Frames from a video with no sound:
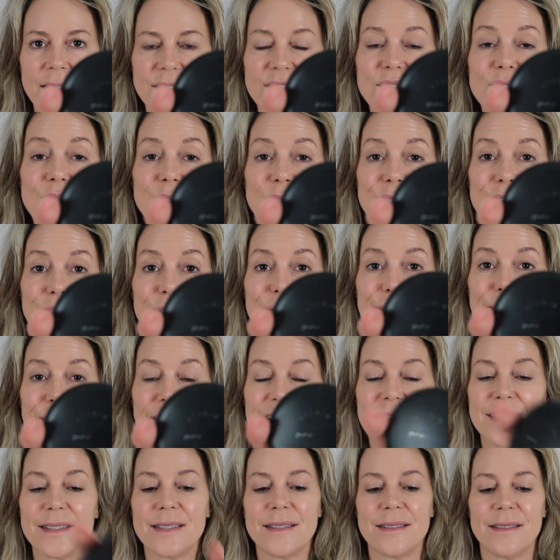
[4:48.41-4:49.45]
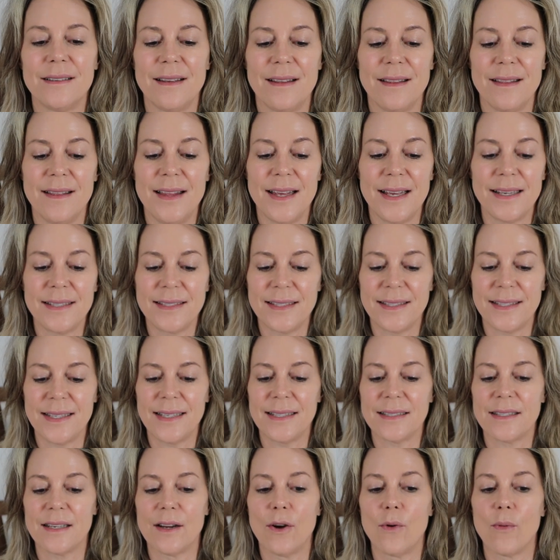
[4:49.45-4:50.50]
Studio Fix. This
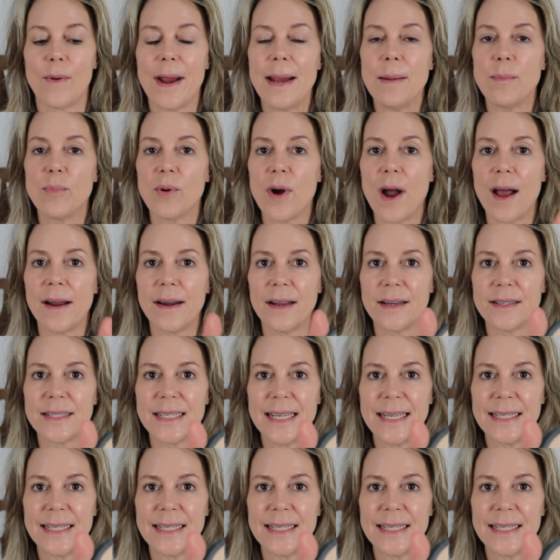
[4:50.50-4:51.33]
is a great product.